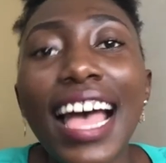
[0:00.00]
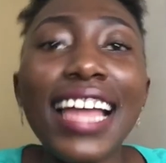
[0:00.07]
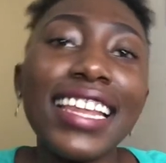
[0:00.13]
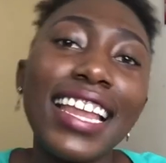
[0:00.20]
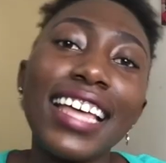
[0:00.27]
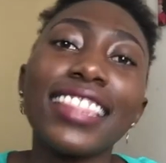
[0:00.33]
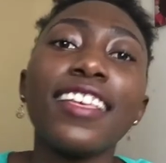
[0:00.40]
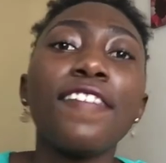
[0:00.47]

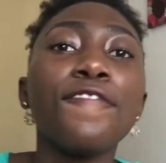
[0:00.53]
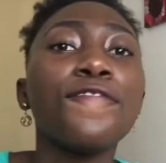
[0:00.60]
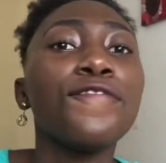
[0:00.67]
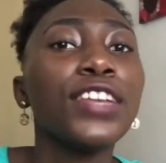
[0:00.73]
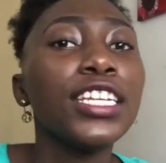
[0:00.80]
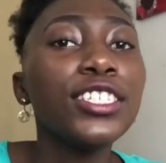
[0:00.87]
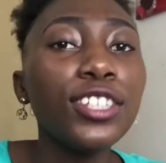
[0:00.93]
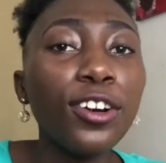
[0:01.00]
another
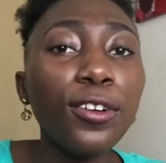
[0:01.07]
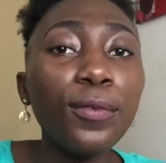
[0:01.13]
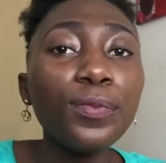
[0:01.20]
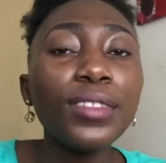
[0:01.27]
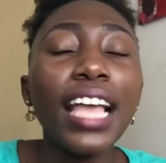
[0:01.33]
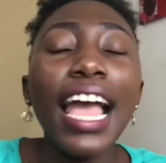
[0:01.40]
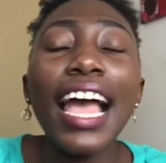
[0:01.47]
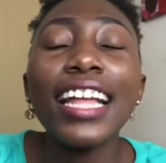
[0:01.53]
video
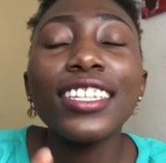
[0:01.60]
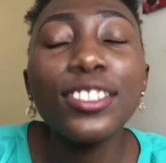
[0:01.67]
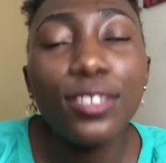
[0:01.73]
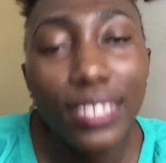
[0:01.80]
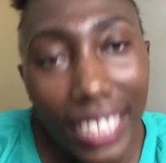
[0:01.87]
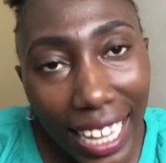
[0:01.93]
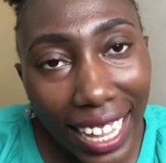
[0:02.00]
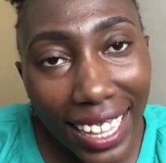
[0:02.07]
and
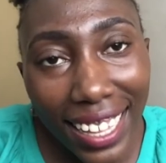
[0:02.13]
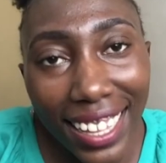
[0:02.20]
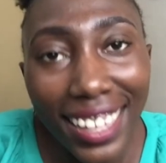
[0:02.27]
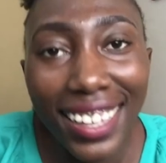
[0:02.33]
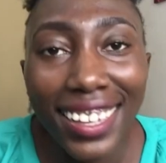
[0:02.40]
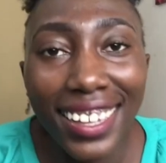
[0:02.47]
today